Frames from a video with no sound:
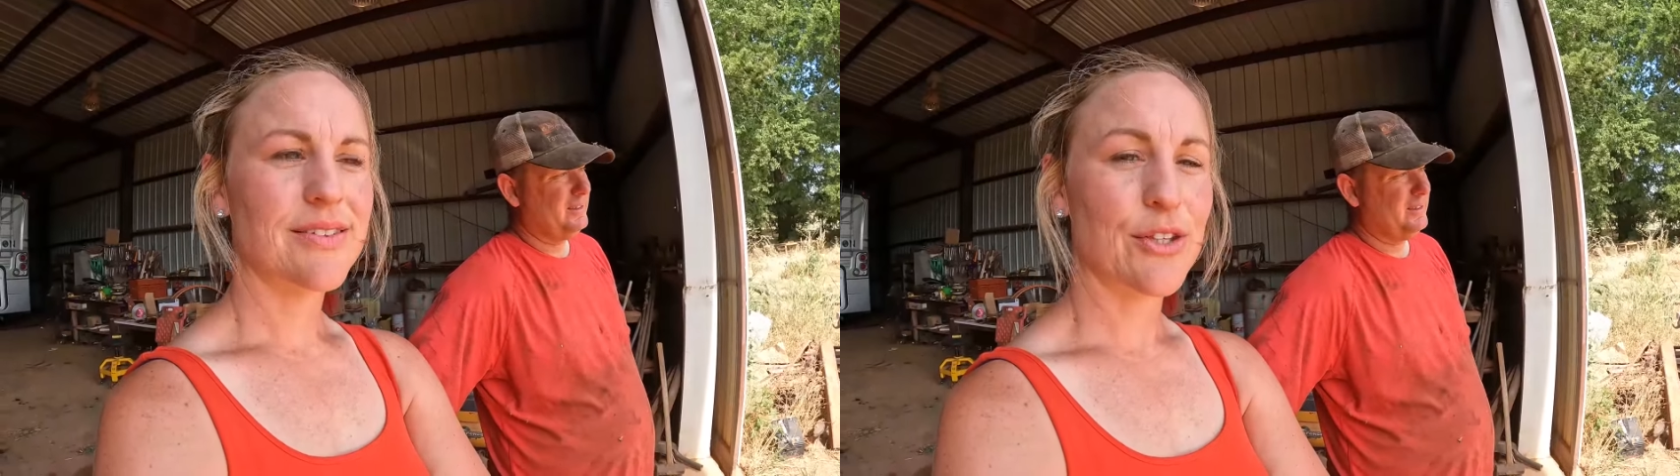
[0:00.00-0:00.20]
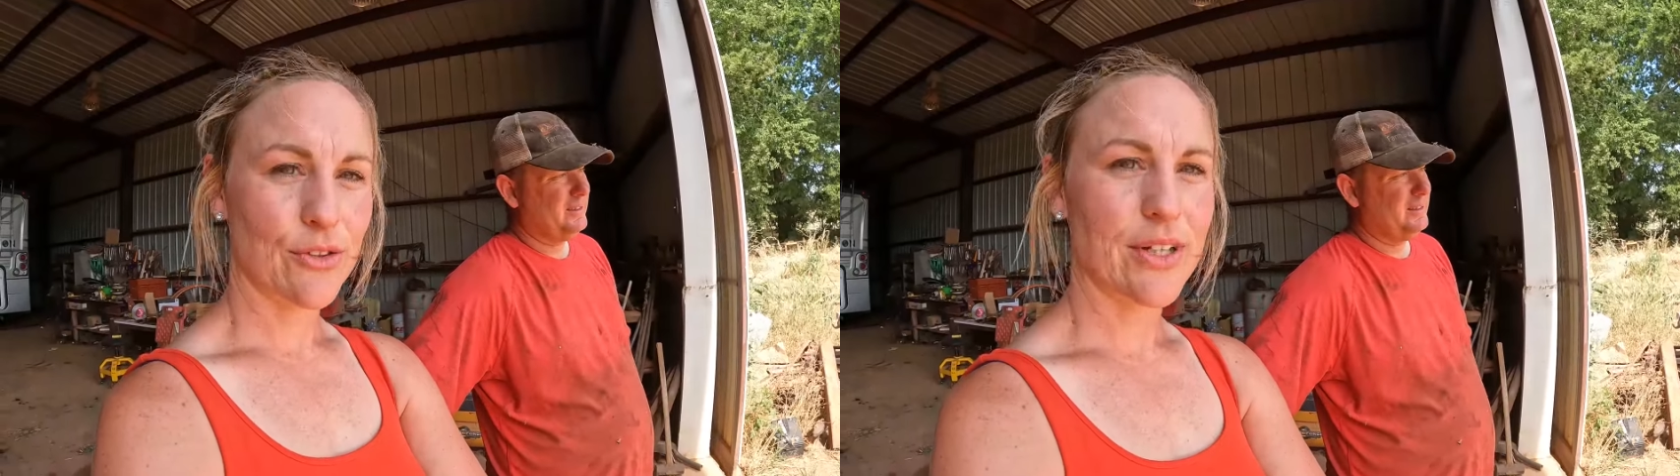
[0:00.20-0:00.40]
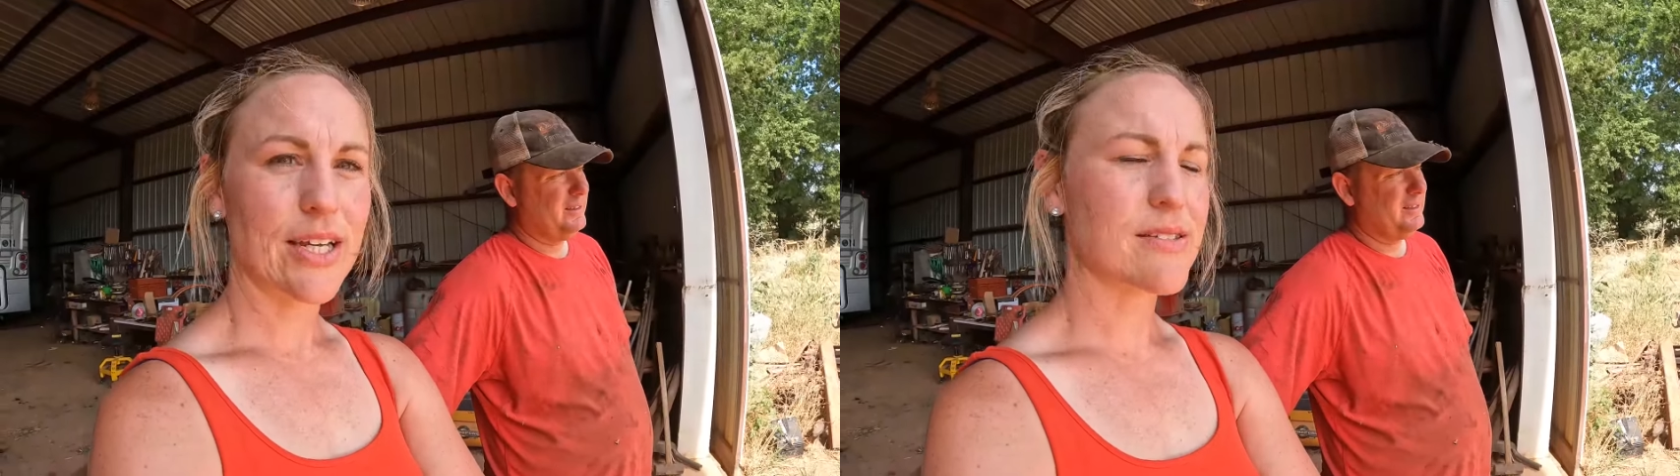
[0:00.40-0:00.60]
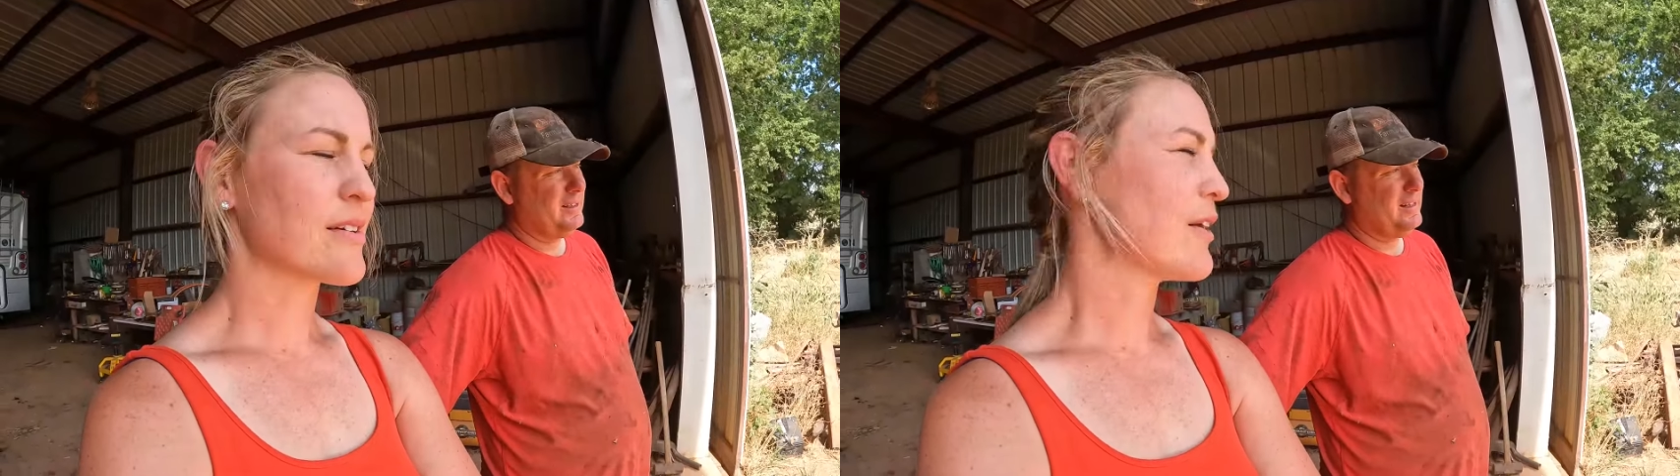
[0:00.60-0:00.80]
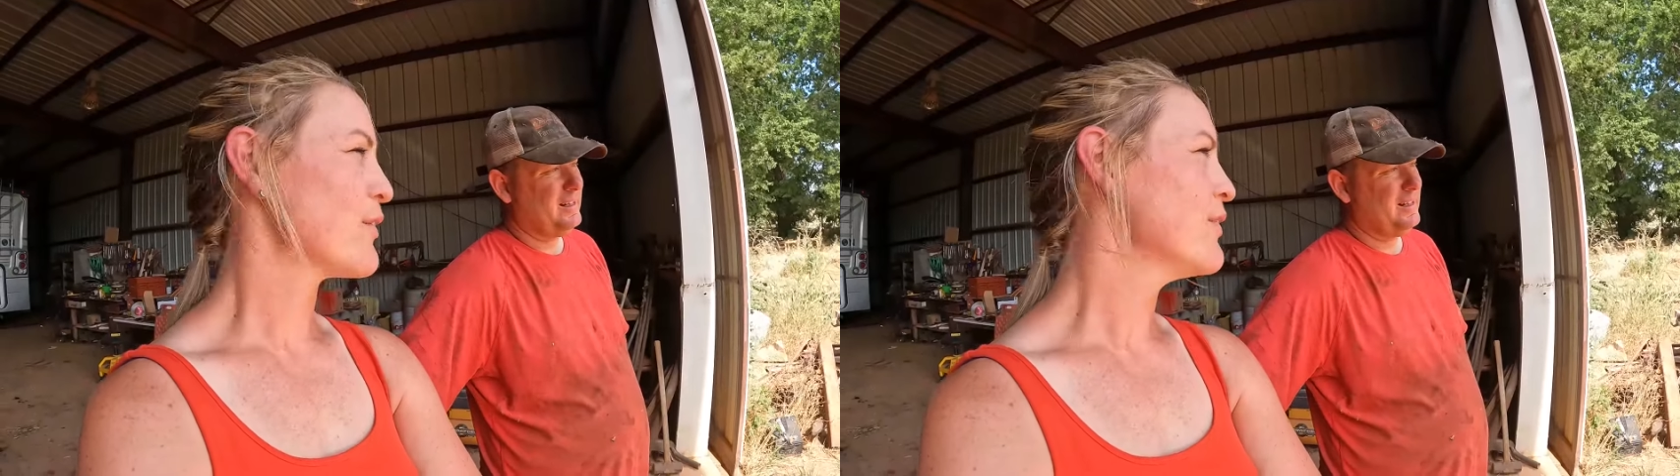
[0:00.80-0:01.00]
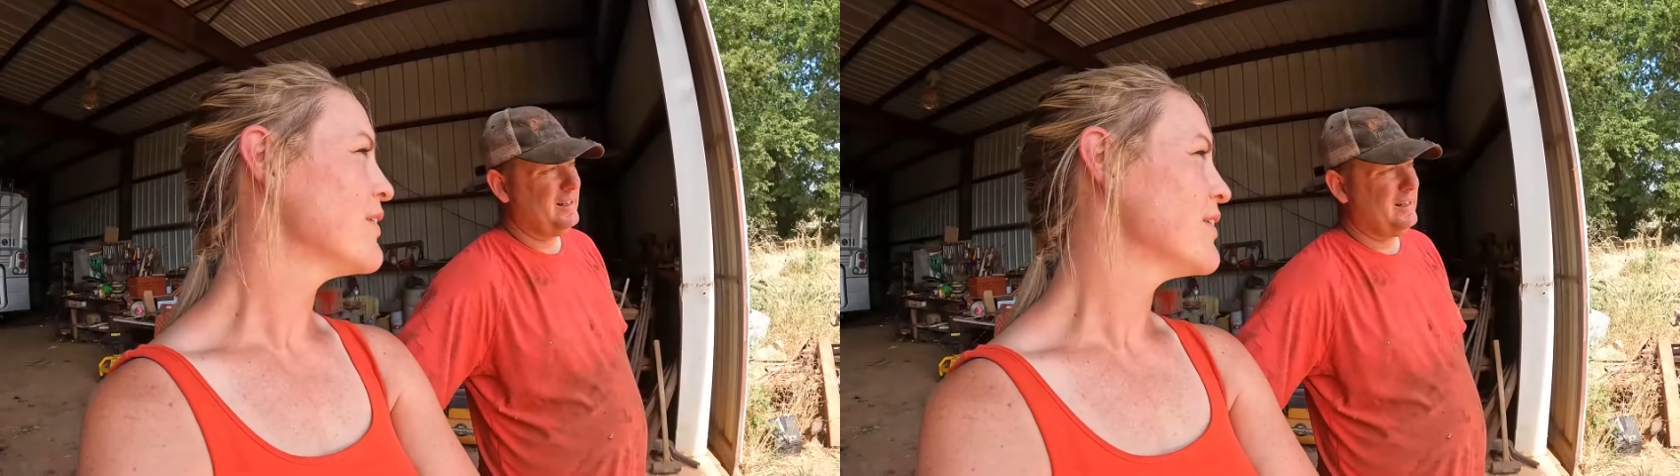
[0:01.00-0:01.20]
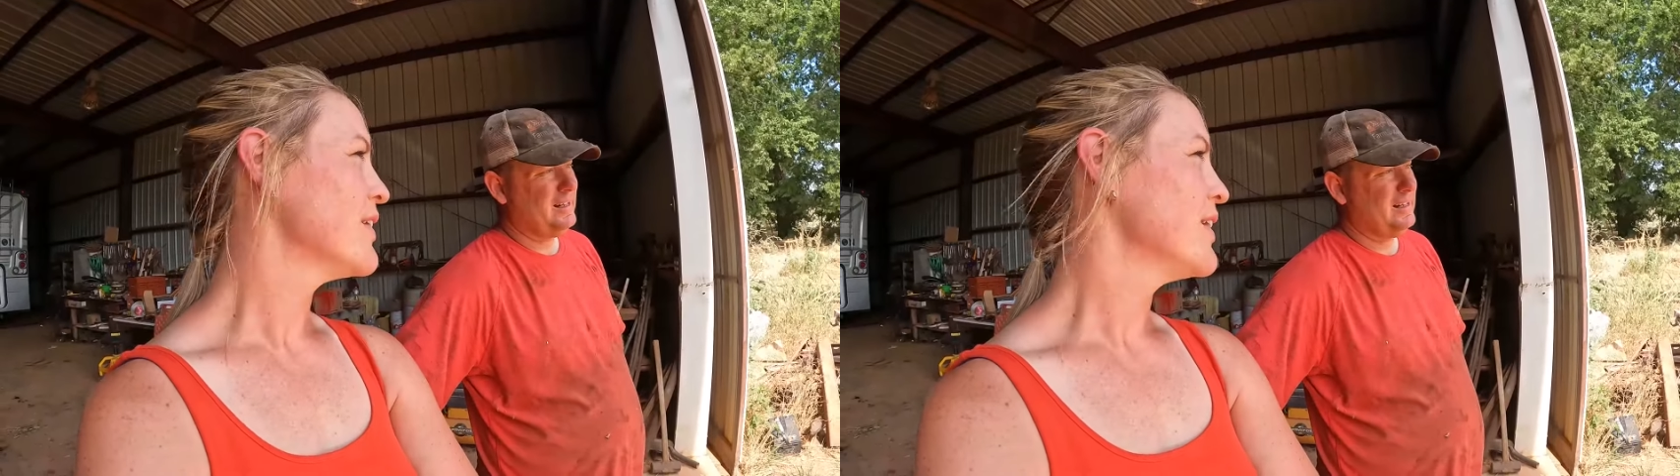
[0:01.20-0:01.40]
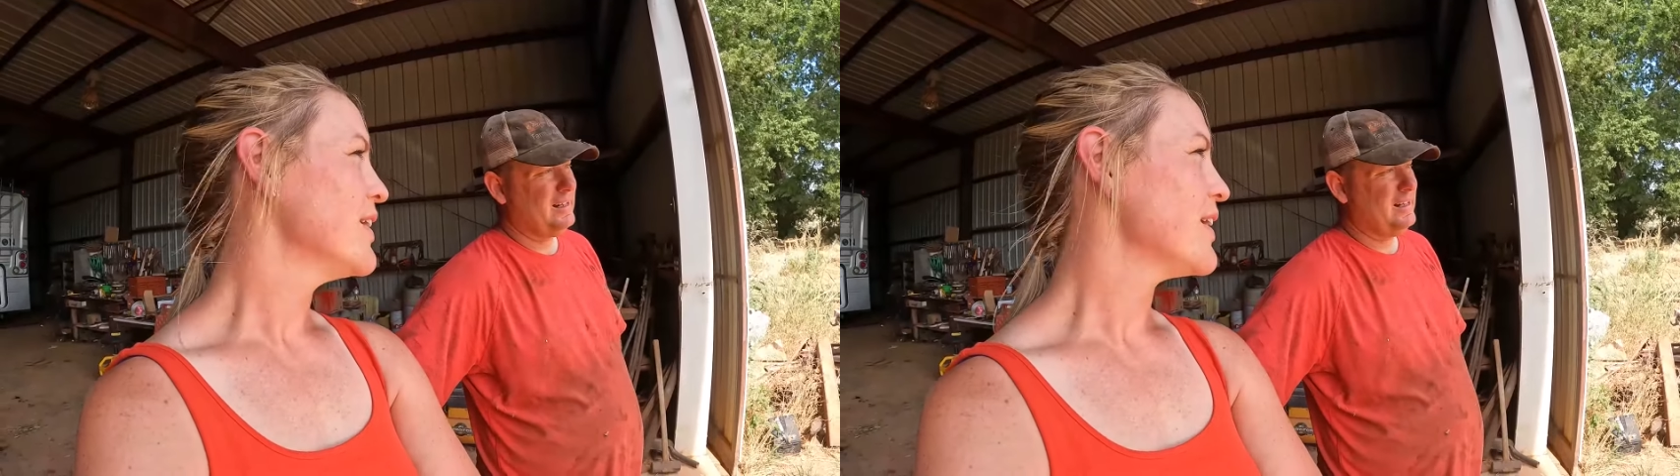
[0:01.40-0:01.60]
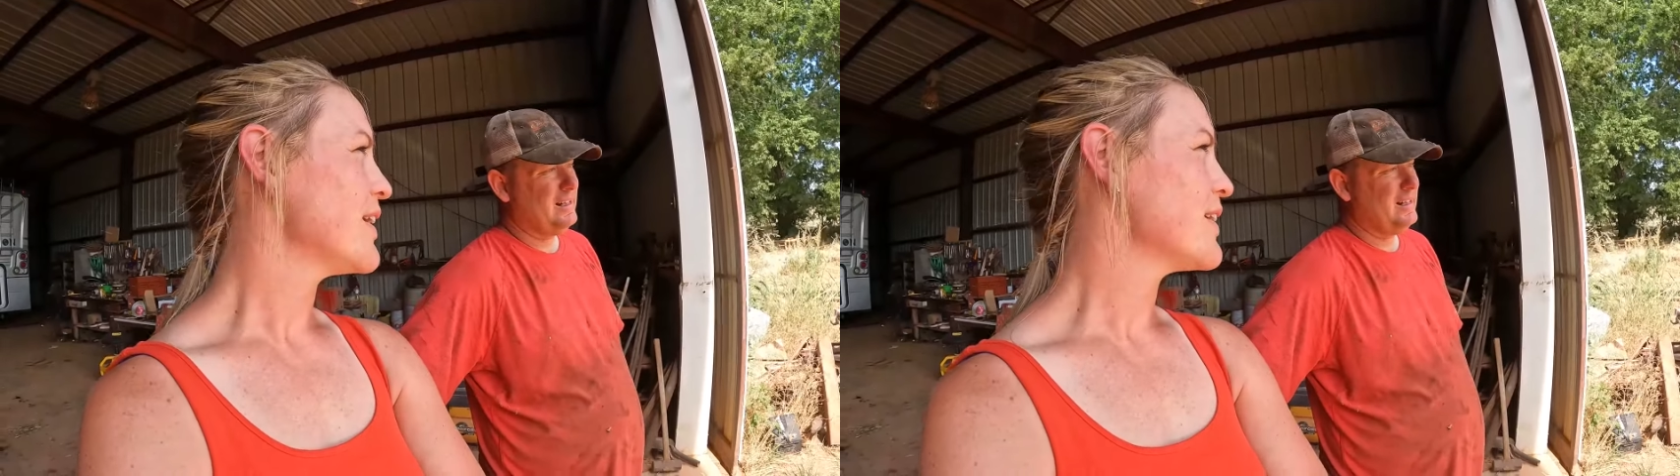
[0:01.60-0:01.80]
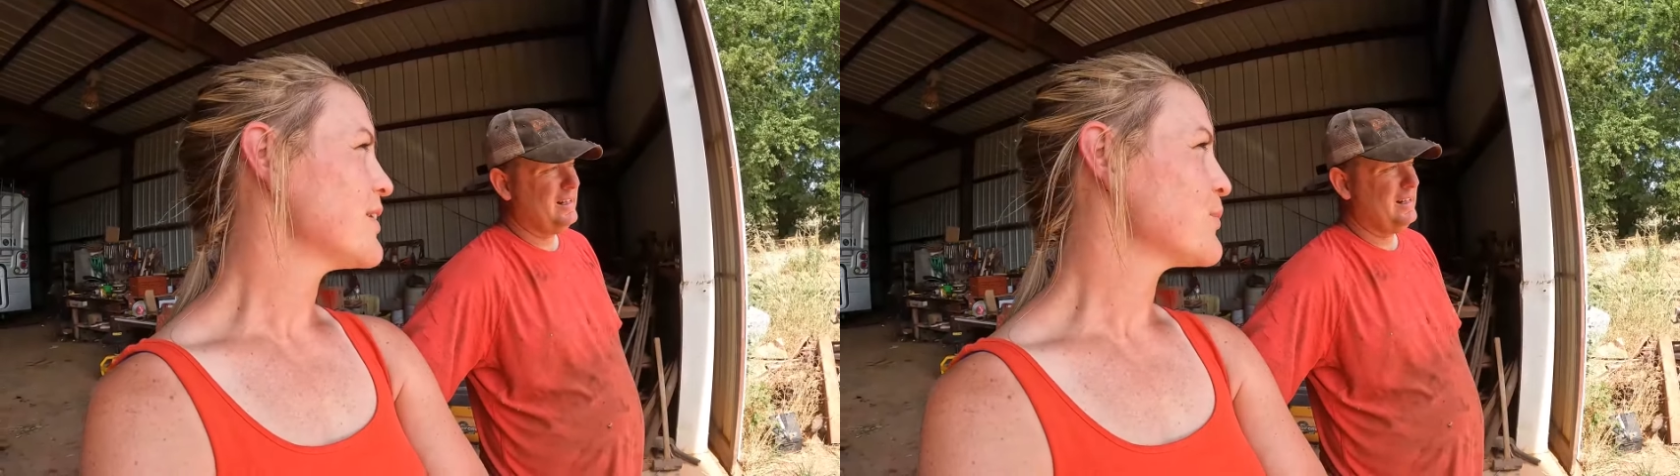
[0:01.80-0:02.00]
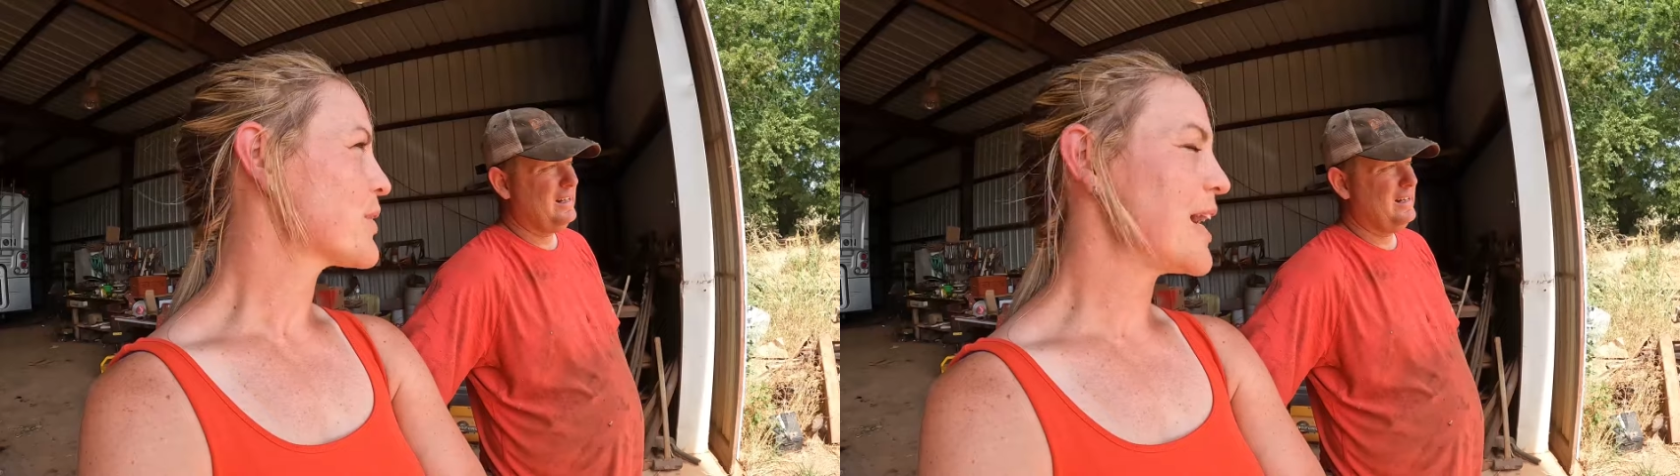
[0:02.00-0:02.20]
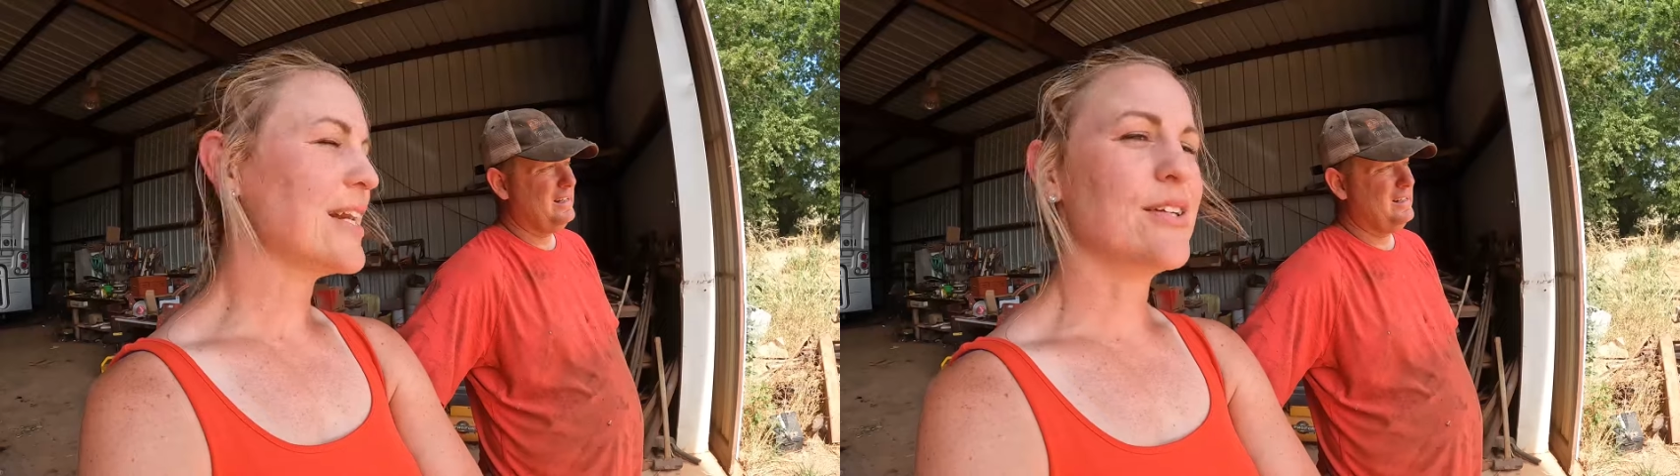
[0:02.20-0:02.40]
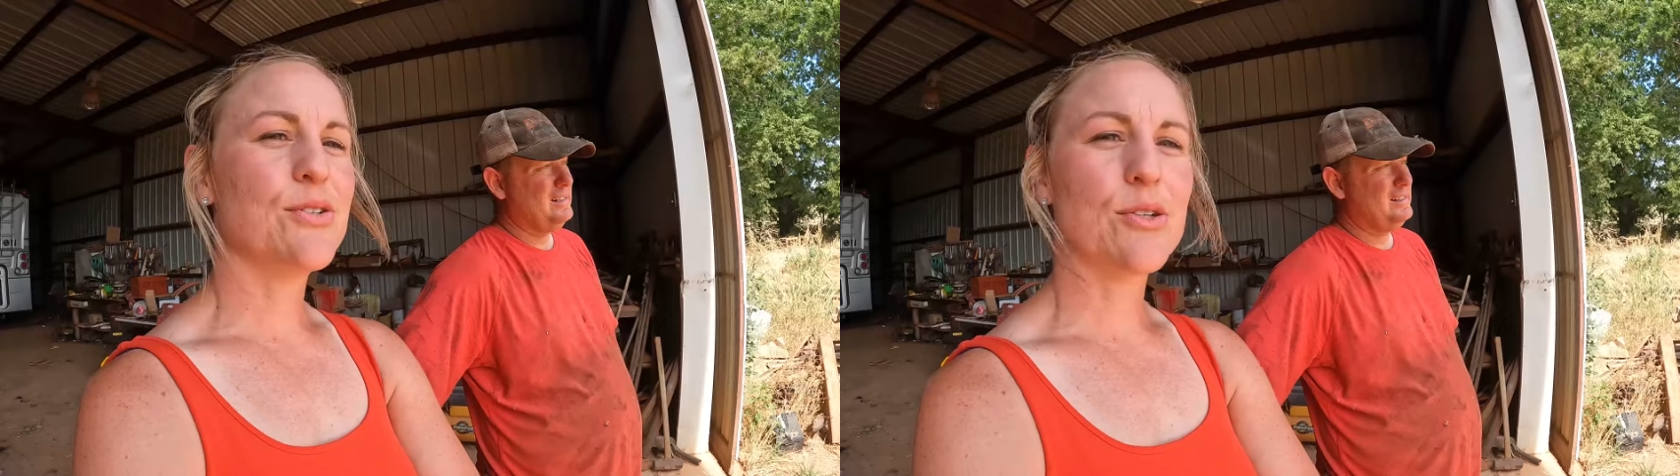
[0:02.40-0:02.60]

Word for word: than three days ago. And we're kind of